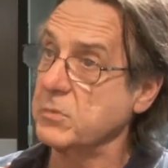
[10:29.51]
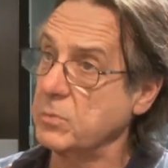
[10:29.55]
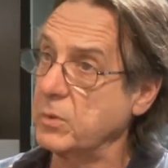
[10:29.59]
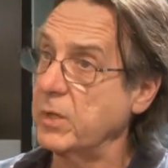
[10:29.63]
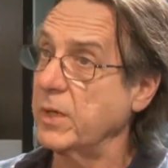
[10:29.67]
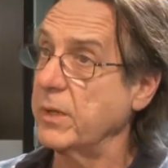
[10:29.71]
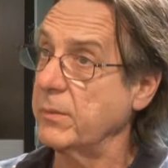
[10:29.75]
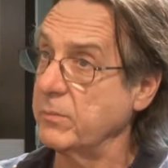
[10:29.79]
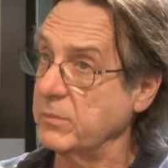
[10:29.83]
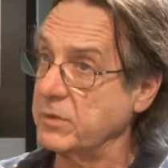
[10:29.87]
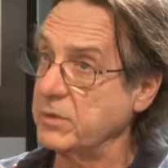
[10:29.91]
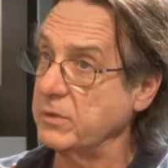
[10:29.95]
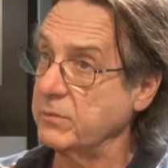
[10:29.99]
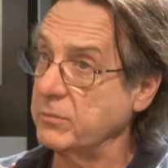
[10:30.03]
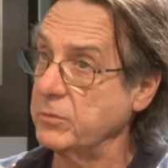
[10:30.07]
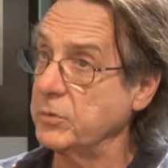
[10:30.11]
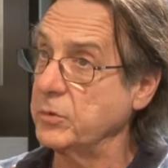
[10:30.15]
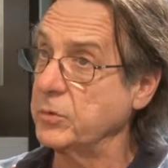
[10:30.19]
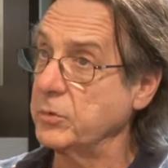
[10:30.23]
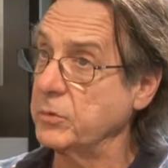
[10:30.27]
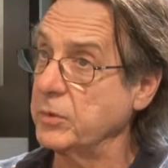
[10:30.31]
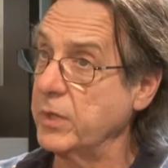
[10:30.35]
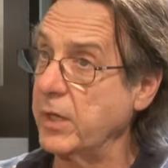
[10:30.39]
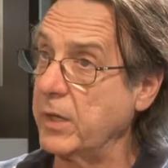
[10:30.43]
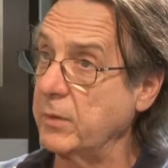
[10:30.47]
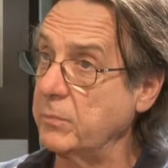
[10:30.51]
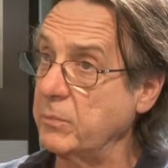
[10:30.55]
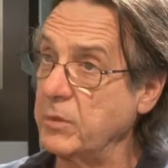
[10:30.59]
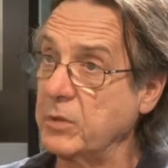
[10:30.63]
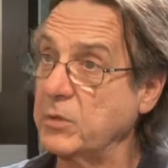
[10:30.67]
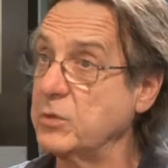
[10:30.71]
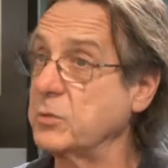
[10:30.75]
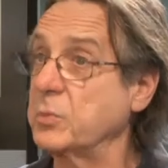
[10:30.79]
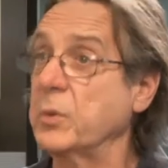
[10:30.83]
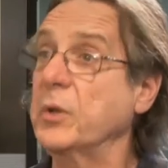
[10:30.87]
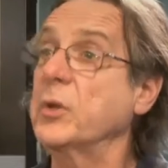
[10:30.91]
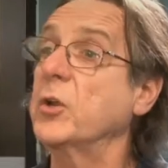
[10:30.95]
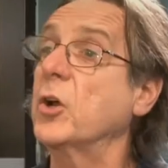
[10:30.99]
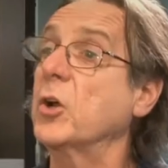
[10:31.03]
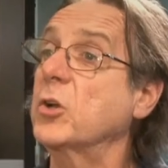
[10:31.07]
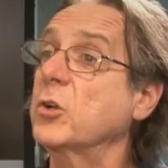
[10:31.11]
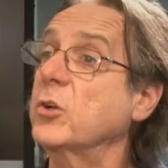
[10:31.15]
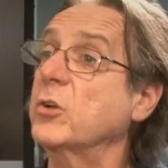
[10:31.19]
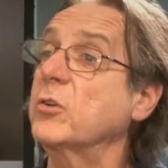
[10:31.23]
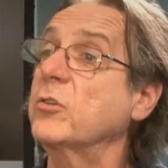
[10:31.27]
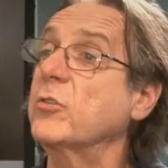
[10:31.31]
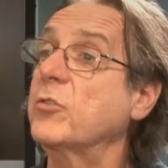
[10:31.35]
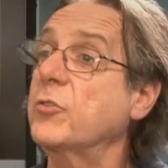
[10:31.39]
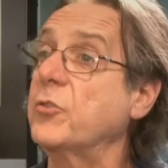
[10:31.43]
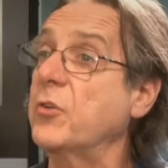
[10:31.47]
What happens if we do that? Because we're not
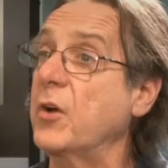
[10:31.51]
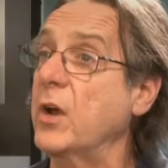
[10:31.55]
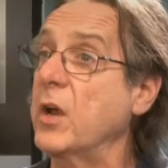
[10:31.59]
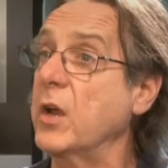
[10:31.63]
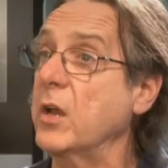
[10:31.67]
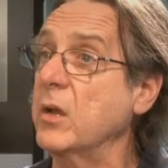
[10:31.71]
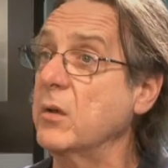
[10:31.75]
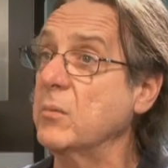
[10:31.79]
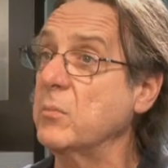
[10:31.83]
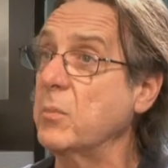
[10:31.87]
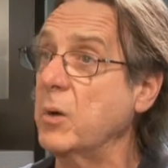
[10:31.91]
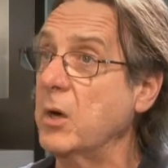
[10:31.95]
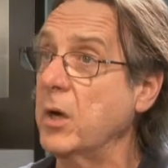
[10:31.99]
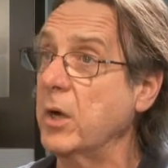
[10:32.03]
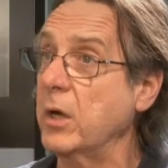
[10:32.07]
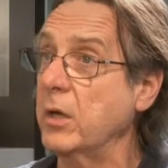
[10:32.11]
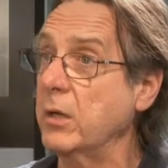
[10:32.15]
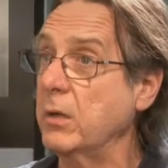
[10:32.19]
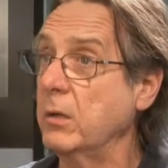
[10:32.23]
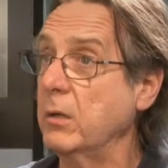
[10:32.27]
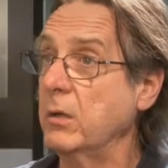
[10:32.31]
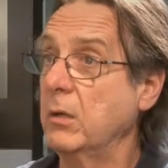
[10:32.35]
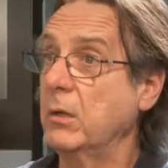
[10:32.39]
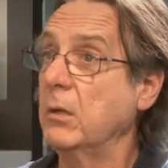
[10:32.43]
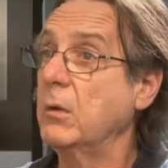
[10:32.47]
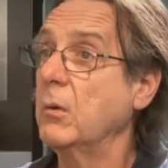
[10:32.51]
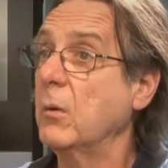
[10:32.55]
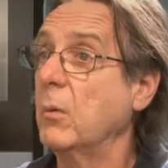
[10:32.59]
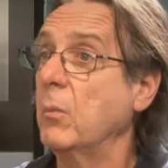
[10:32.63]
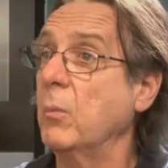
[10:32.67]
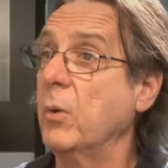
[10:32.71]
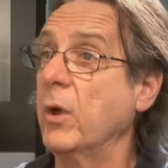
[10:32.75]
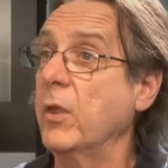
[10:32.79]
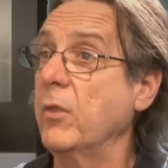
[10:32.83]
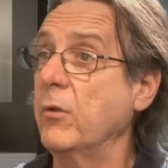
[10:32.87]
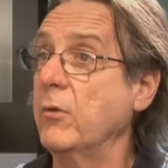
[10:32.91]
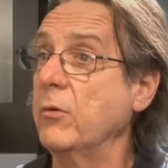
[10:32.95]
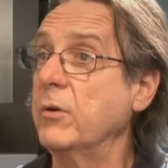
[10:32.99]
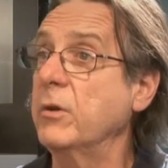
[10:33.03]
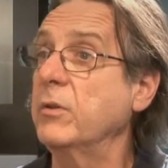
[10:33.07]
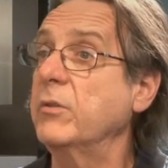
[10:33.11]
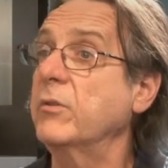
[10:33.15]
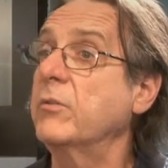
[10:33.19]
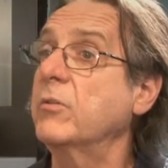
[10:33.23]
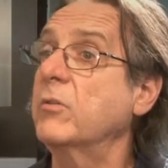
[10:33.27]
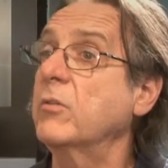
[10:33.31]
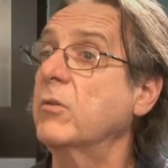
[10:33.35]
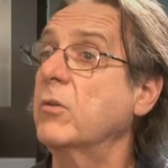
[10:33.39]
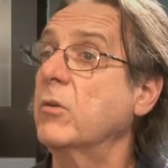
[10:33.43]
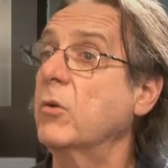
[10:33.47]
constrained by whether
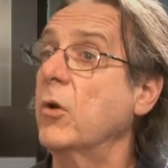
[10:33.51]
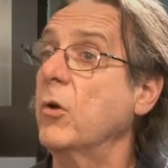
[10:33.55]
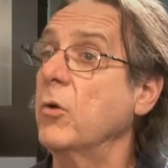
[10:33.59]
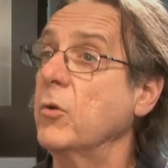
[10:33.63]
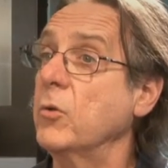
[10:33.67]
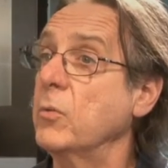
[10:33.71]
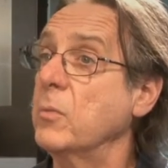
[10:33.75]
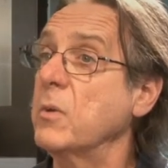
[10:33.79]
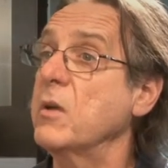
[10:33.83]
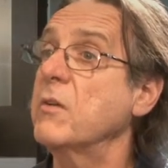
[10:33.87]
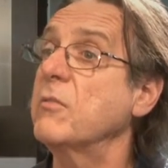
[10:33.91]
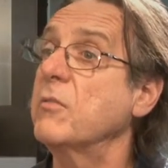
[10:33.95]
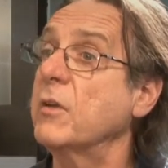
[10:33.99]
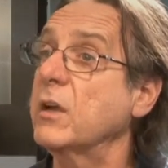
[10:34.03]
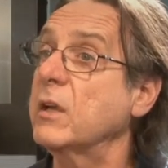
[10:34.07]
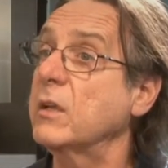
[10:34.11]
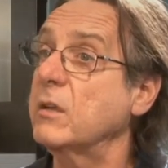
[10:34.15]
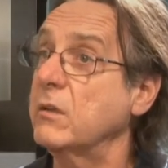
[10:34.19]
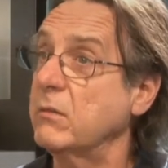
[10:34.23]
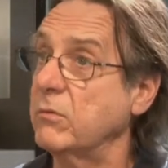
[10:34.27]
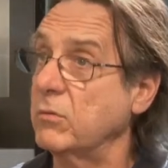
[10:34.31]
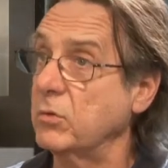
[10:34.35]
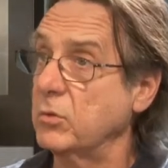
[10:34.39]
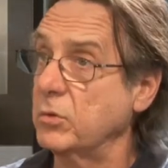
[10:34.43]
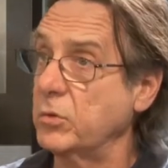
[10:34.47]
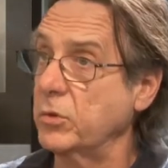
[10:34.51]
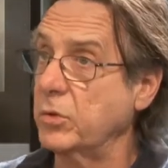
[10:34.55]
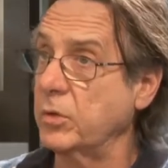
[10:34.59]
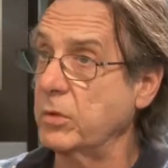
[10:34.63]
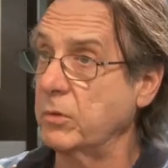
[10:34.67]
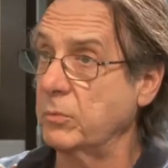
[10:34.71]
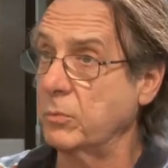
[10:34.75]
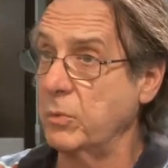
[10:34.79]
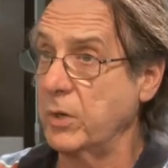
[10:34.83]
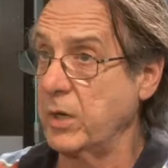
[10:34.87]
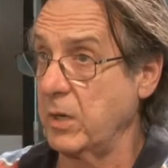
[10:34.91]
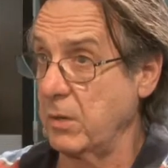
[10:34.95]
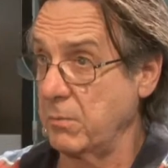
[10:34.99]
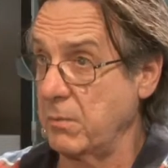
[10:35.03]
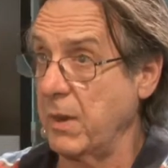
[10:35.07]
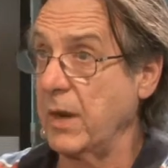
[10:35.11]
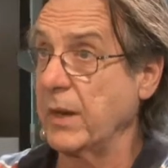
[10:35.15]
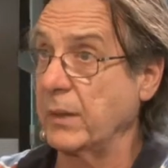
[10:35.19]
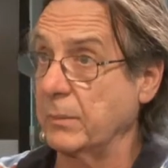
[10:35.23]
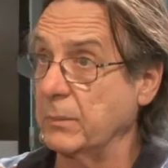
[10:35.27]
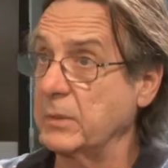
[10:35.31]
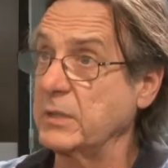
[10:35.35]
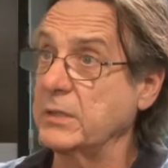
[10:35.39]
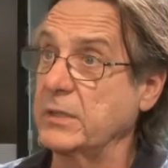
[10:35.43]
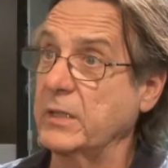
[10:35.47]
it's going to be effective or not. We can
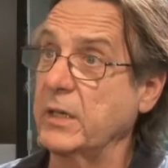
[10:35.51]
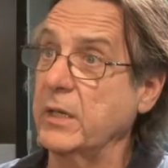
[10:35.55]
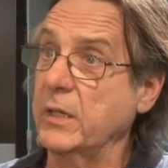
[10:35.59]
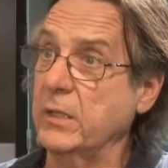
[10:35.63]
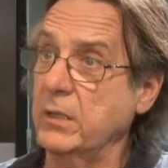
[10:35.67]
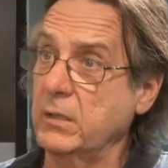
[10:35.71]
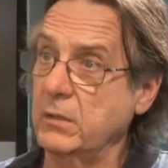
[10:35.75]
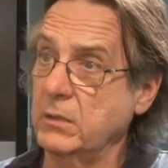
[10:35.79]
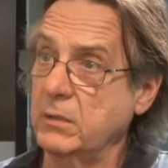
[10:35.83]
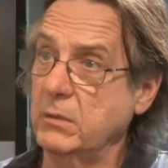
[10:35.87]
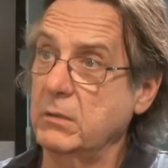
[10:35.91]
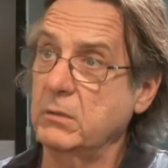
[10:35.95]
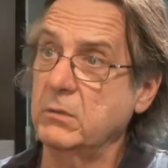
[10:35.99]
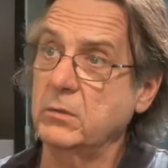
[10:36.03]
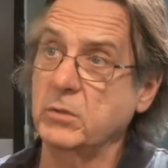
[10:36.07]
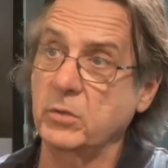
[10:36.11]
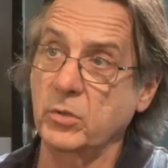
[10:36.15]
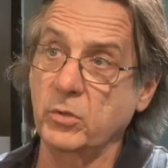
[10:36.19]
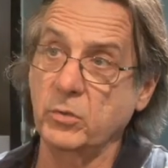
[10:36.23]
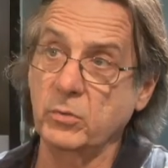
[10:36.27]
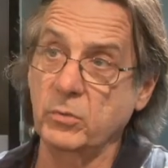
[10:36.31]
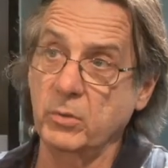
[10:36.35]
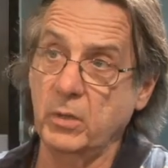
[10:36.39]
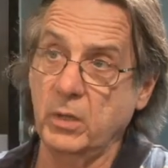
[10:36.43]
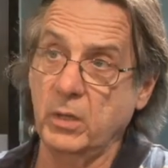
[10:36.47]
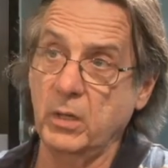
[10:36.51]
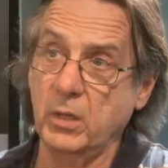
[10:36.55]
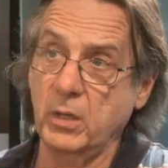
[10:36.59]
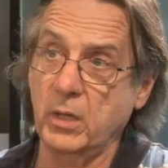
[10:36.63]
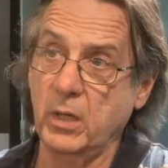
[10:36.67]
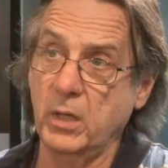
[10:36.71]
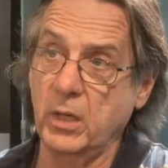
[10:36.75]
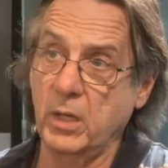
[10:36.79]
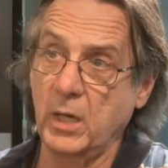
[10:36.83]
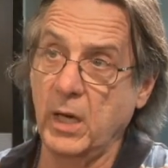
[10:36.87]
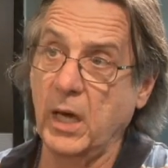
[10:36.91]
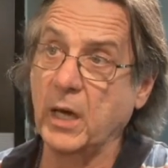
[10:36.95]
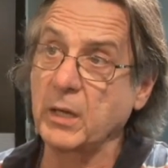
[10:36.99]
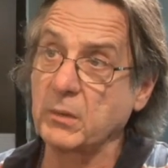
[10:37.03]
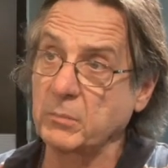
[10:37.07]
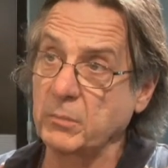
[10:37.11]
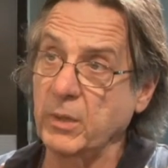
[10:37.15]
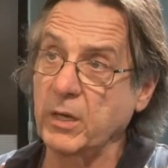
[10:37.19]
make mistakes. So art